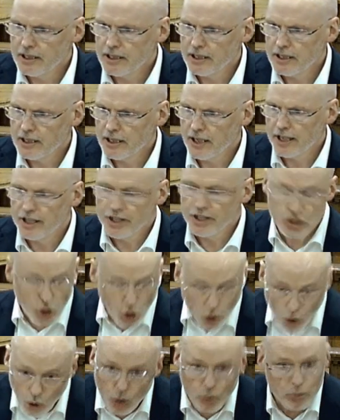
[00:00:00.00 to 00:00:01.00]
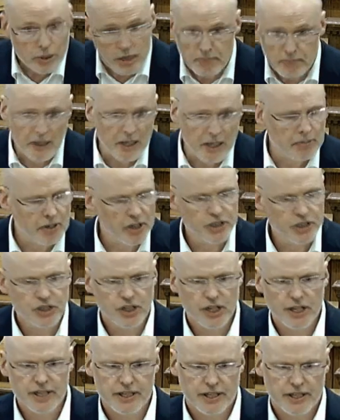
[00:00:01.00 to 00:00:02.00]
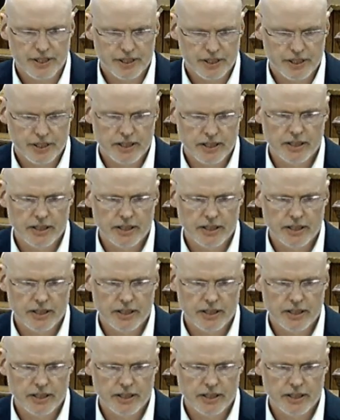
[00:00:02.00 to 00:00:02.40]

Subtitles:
And it's always been about Jesus.